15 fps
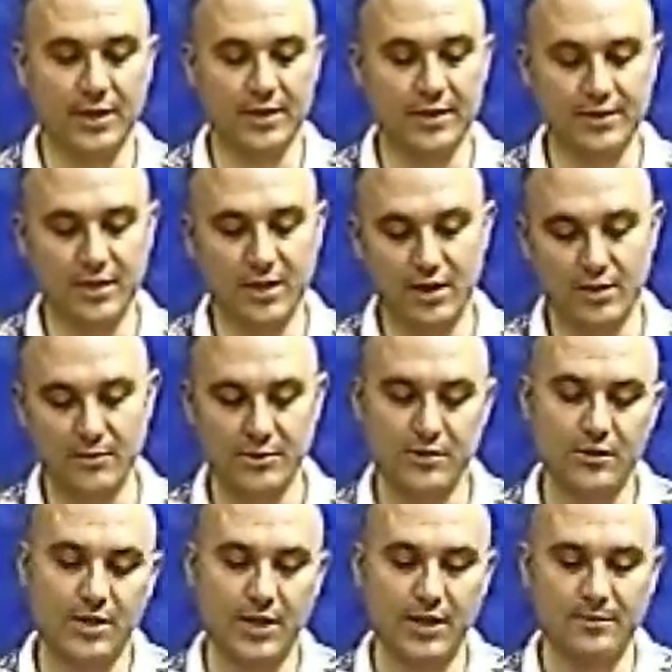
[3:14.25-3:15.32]
And um,
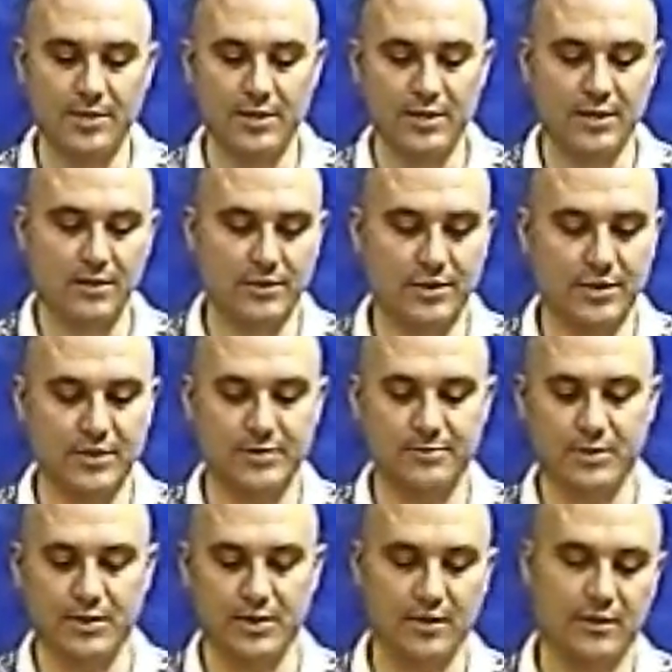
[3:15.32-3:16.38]
you can be neat with this,
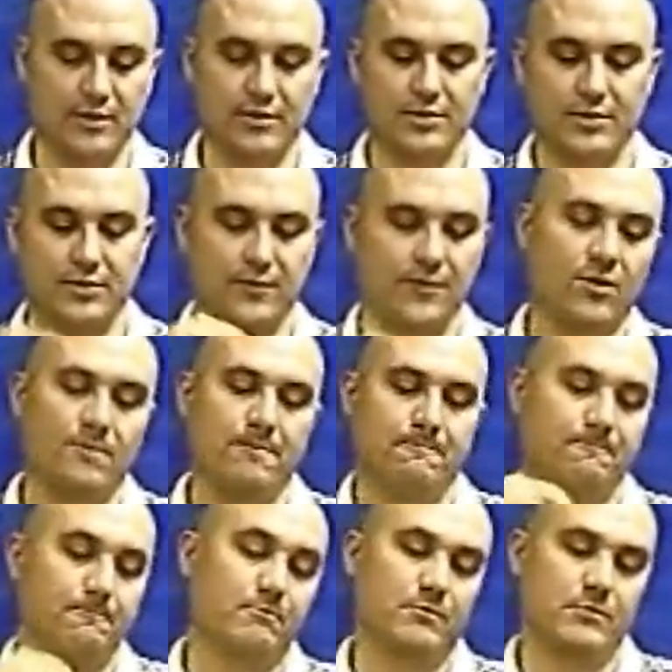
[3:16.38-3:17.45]
but just for
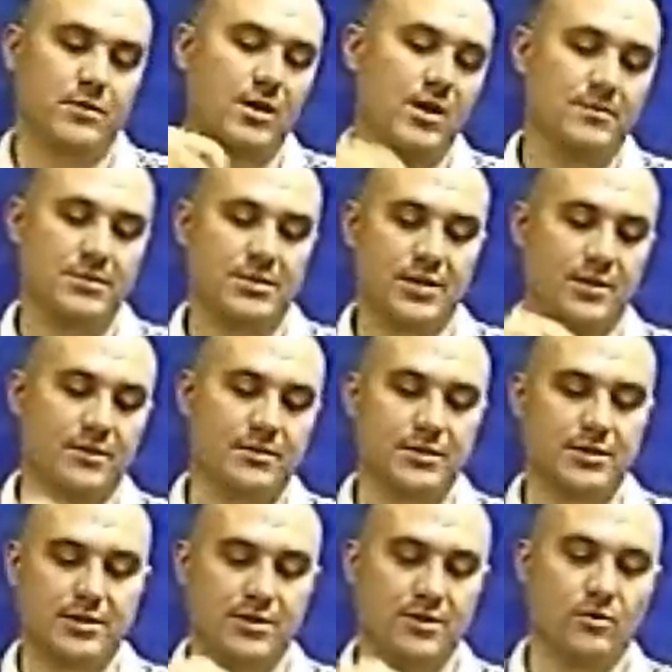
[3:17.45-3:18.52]
time's sake, I'm
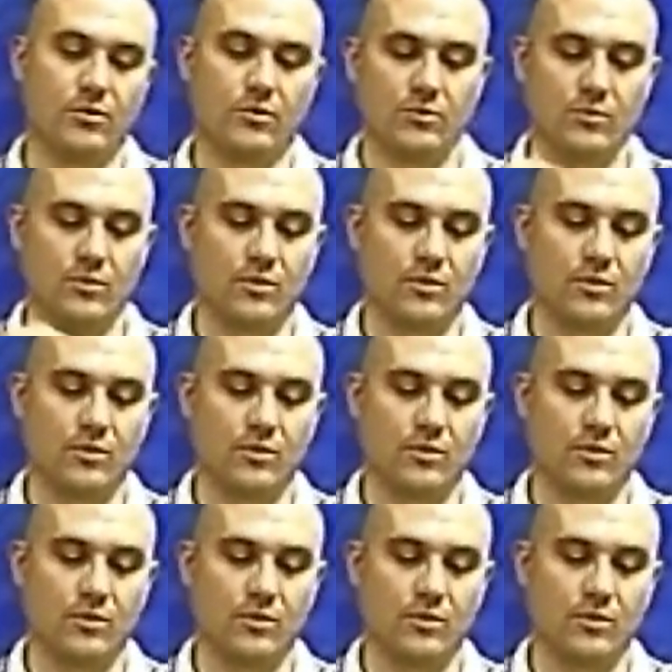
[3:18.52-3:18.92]
just going to